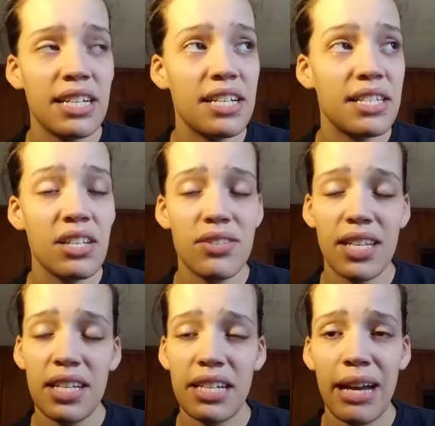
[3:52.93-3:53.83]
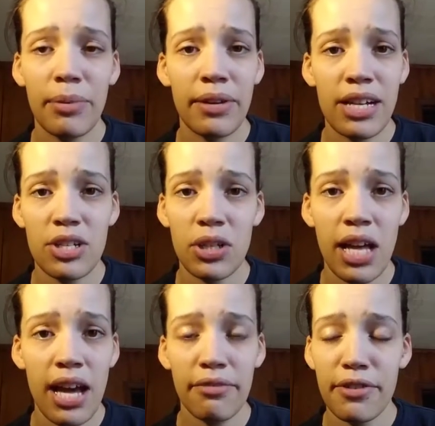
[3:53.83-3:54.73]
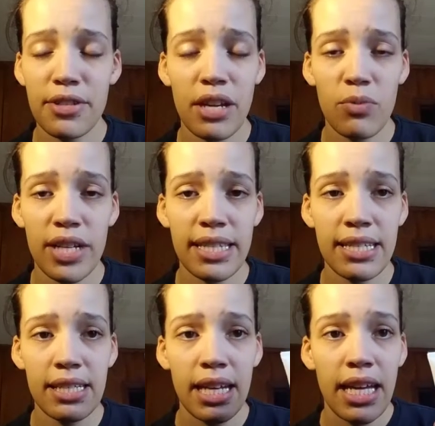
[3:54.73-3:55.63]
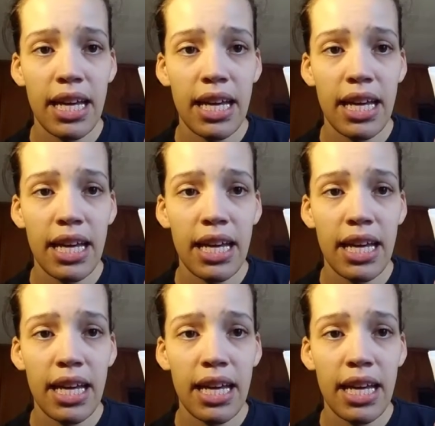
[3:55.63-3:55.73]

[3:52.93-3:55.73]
because he used to get diaper rash a lot for some reason,